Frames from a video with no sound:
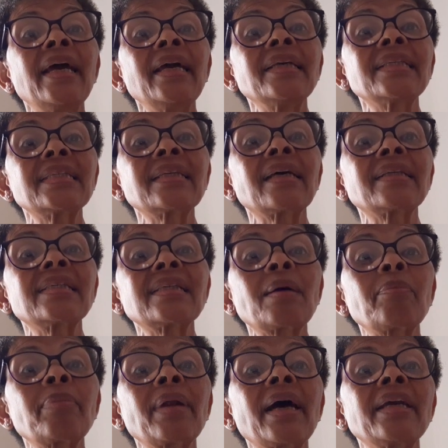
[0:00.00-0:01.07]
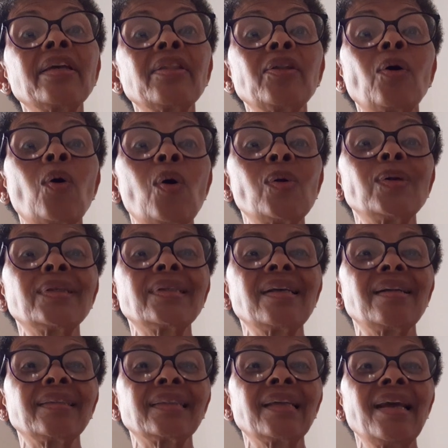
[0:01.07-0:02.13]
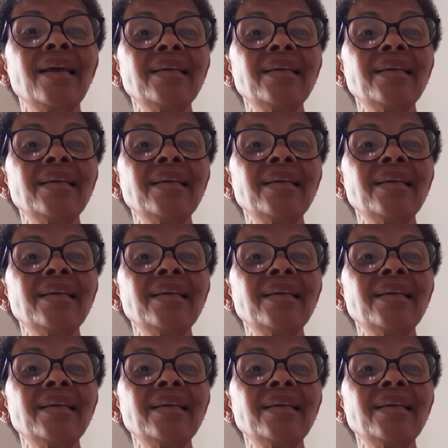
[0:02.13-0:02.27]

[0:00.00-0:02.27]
and start supplying the wholesales.